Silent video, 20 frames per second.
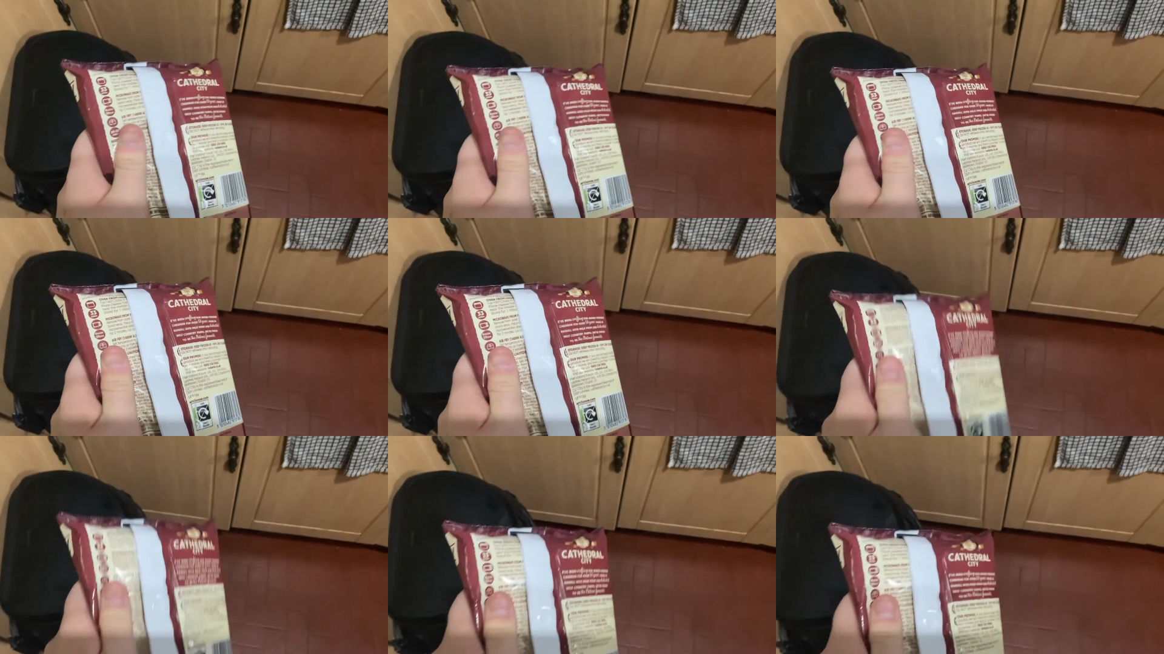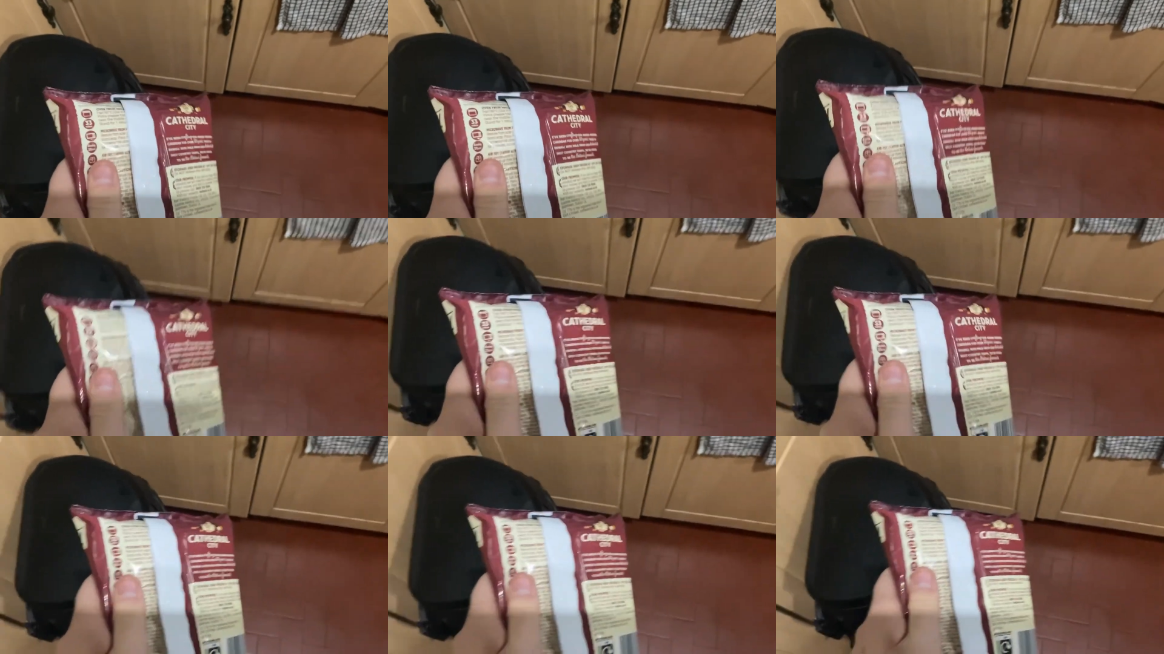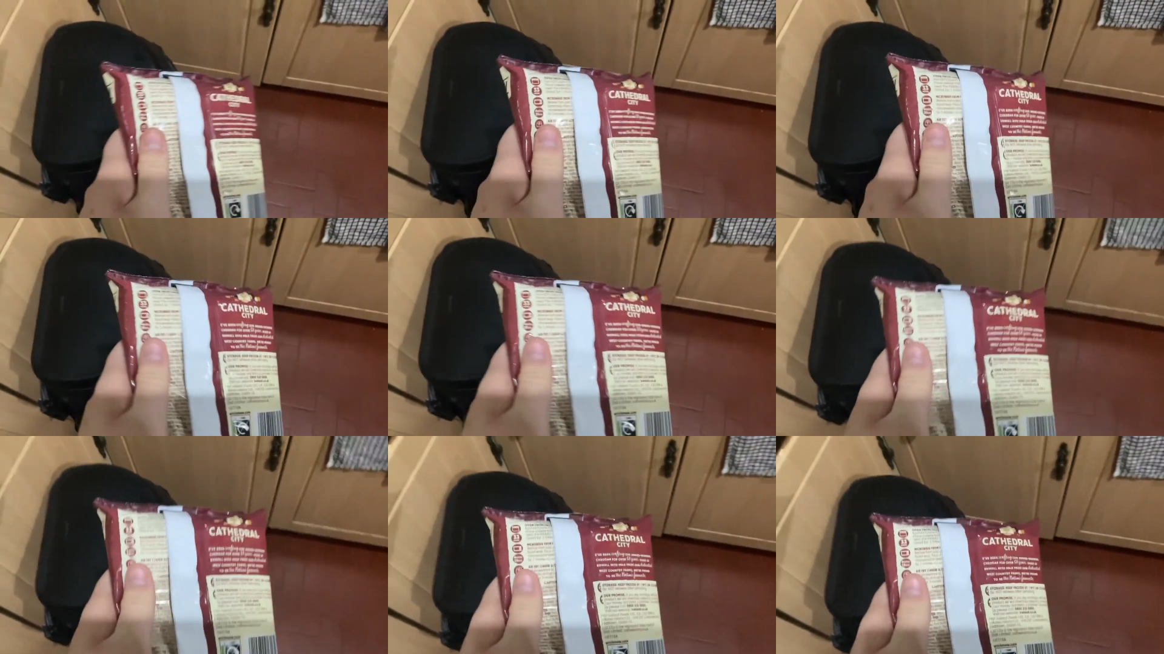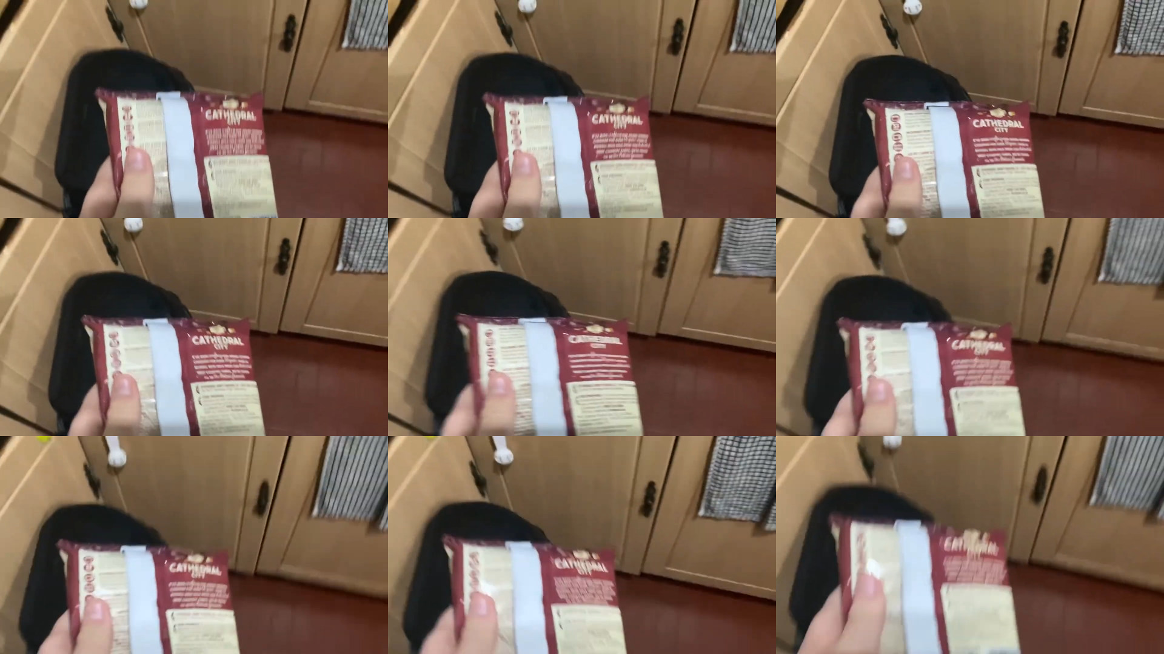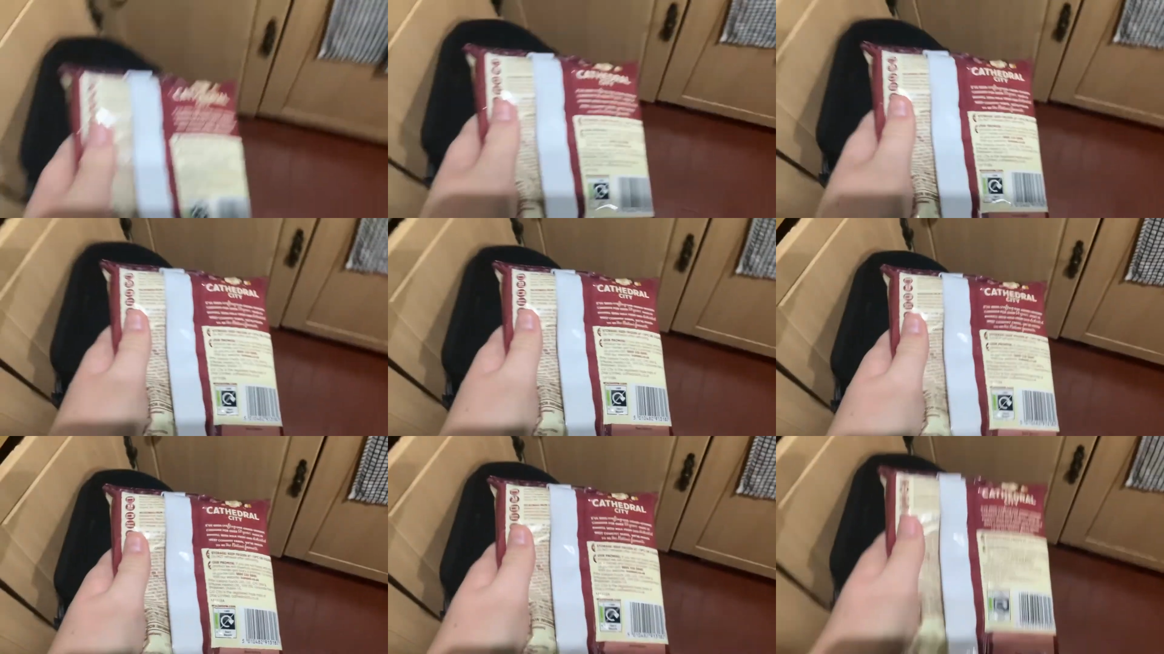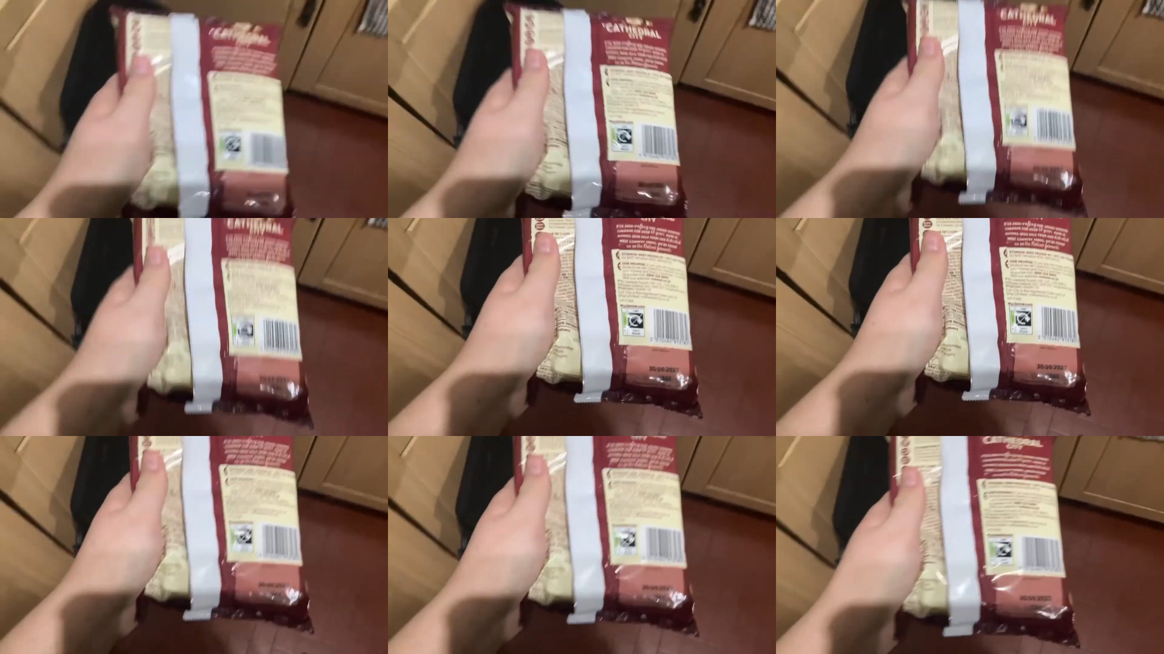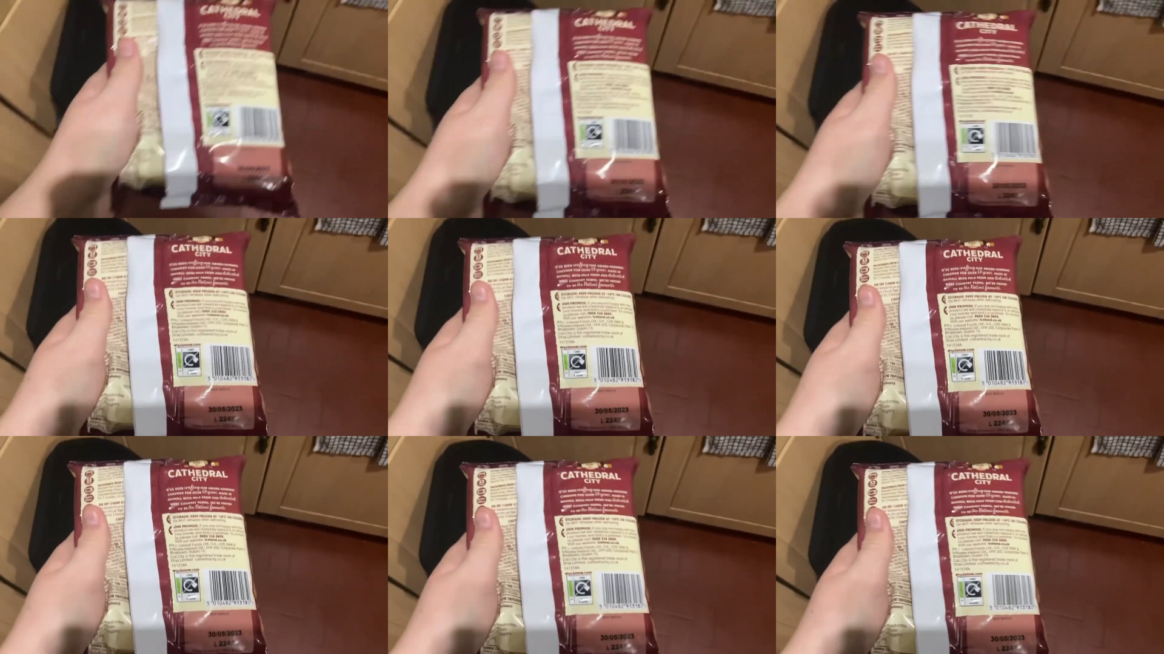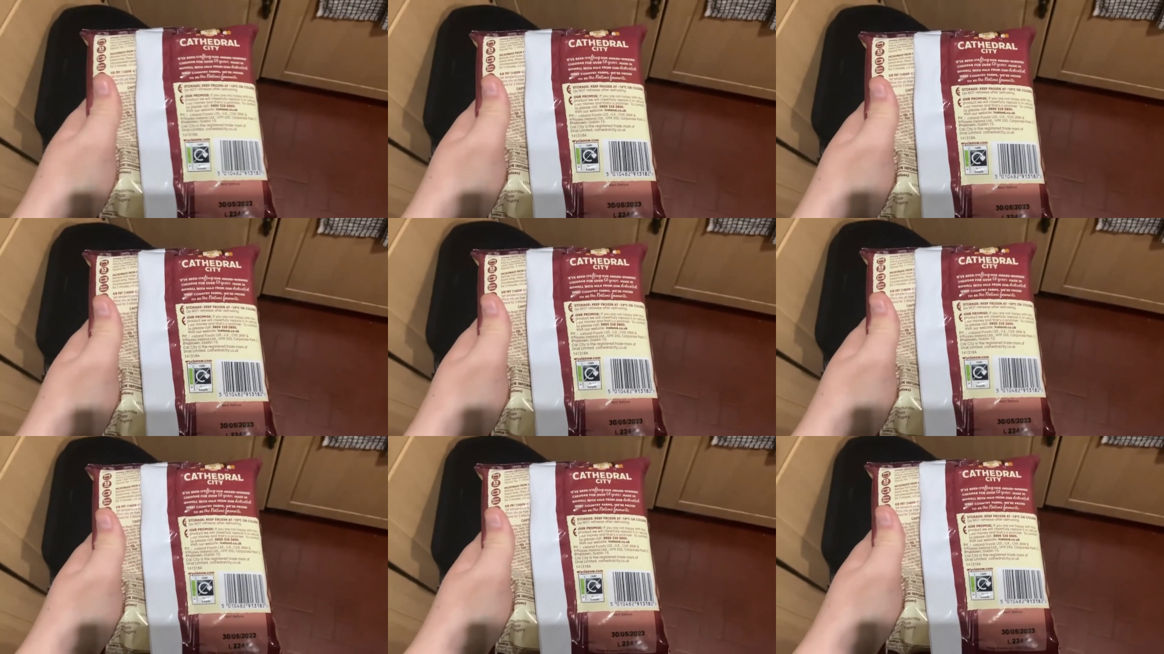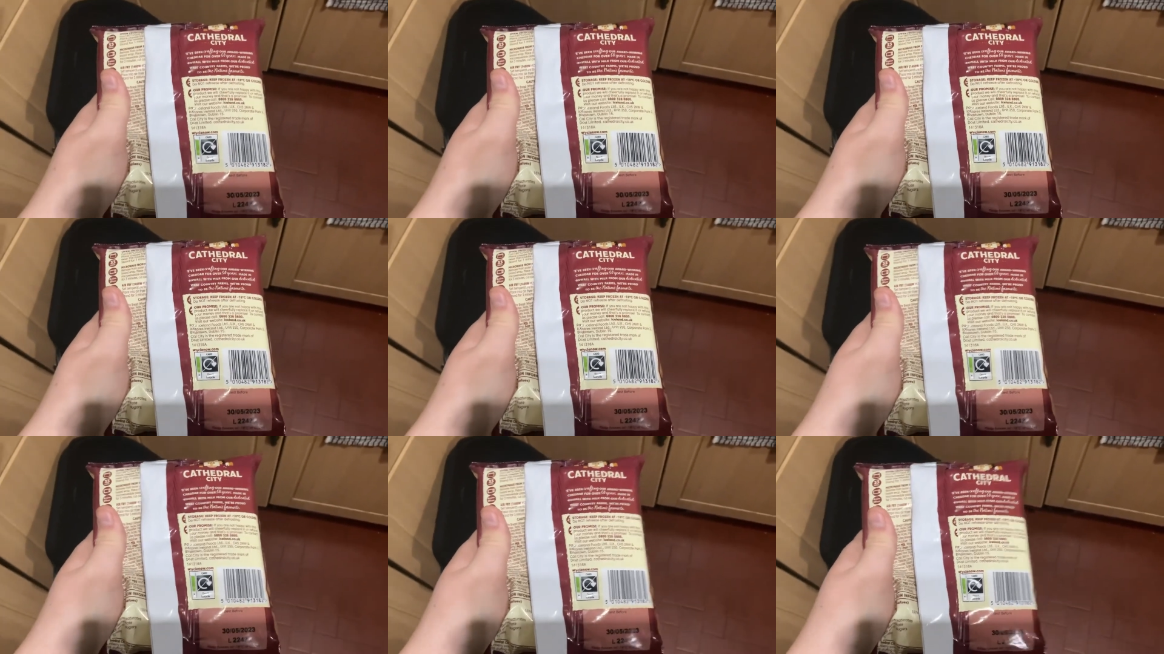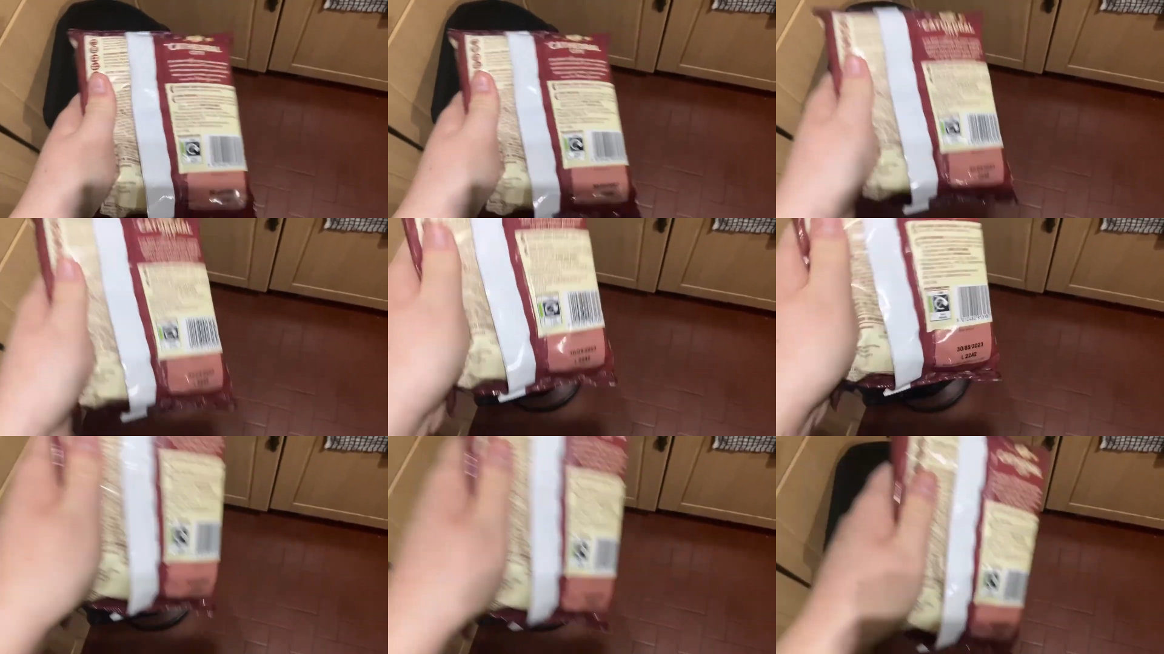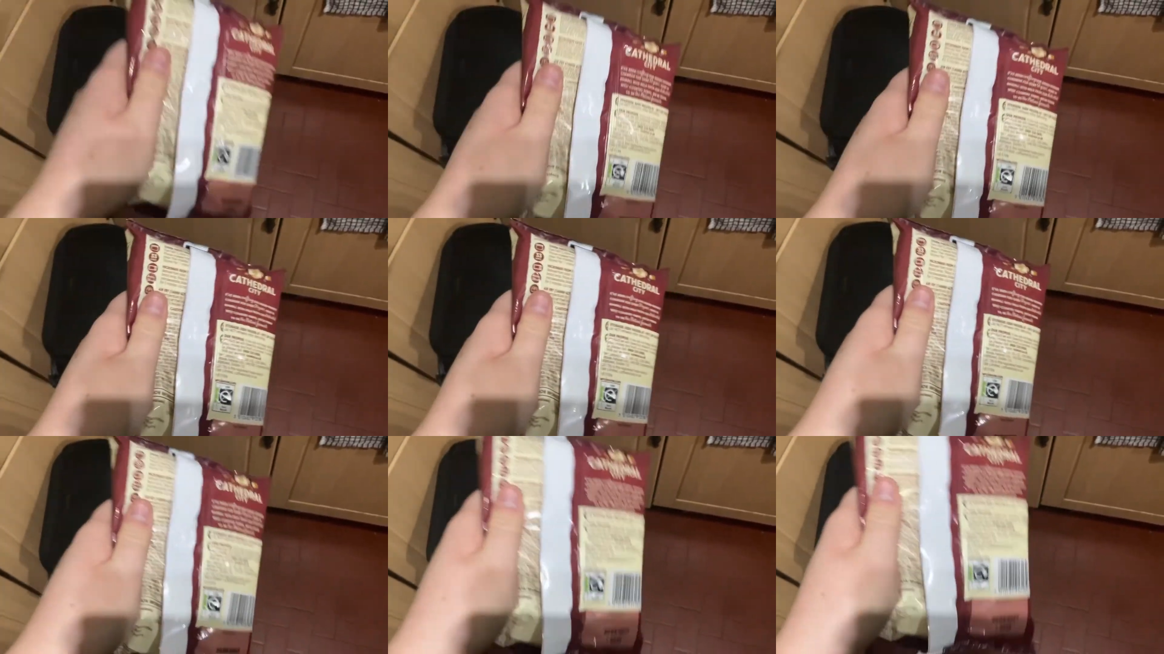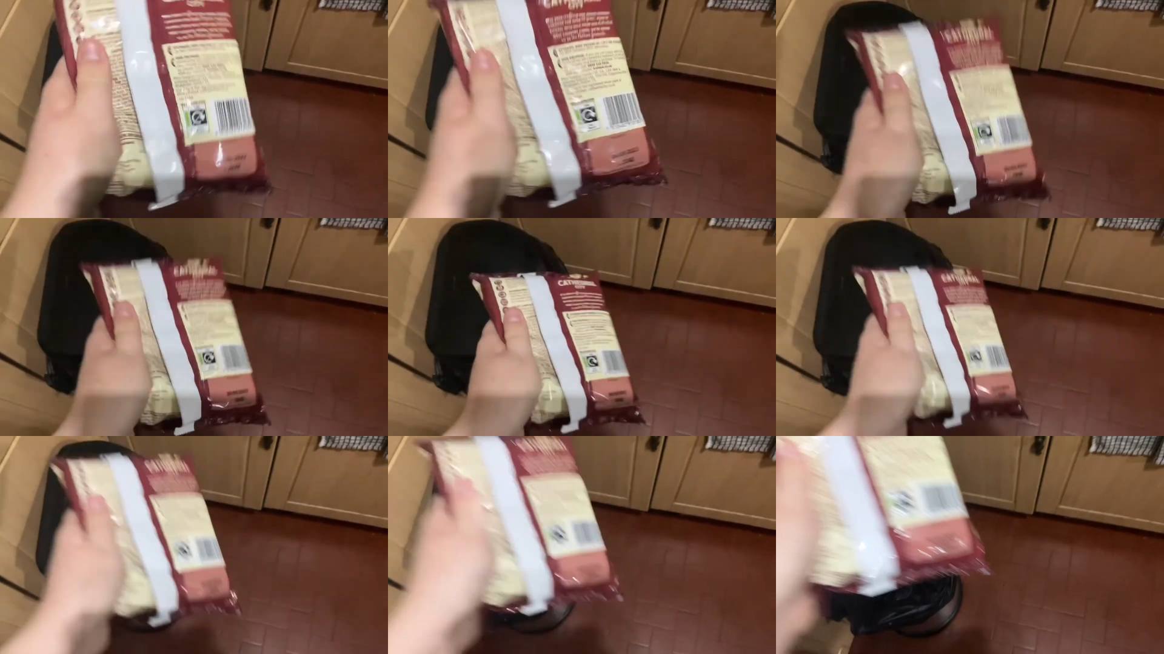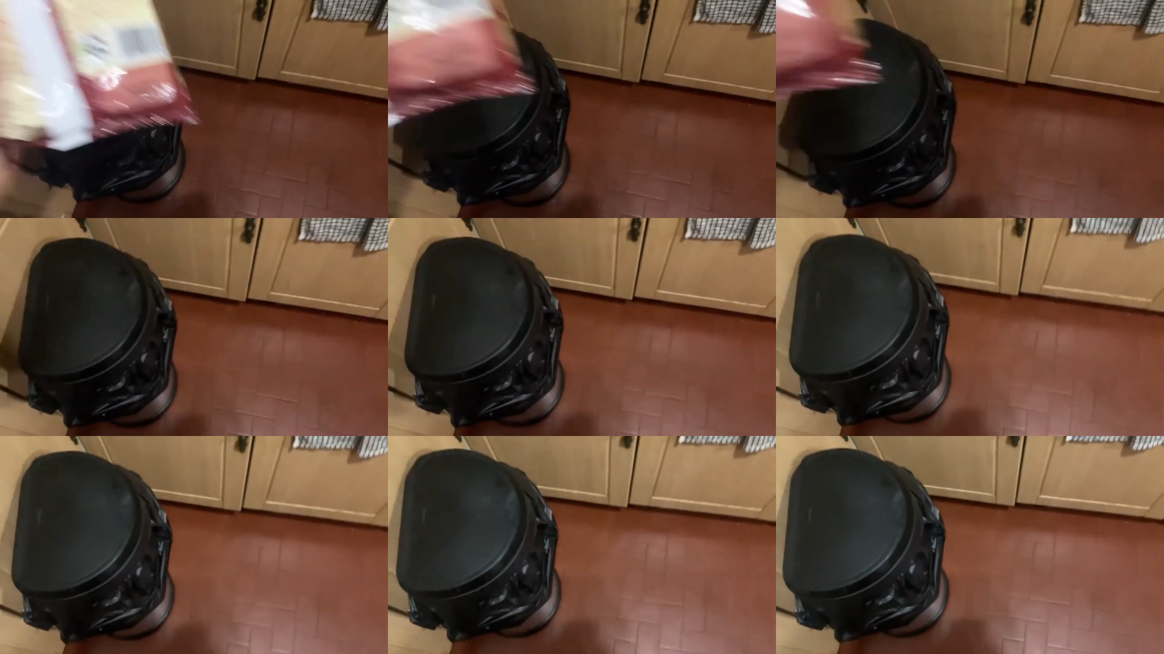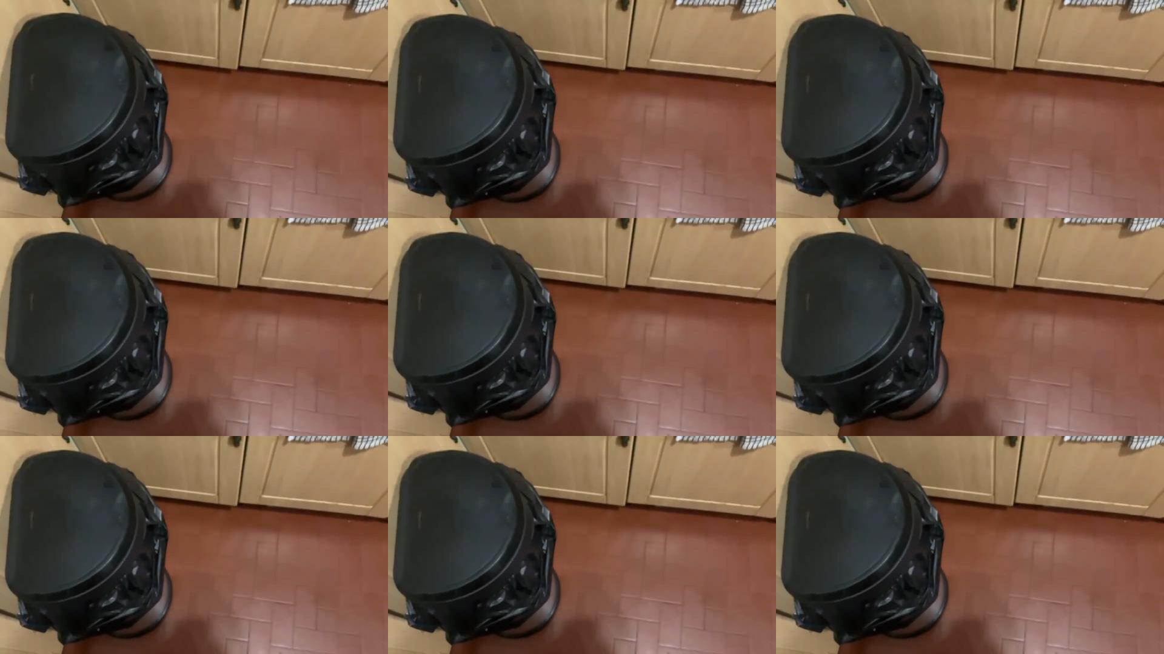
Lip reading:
[unreadable: no face in view]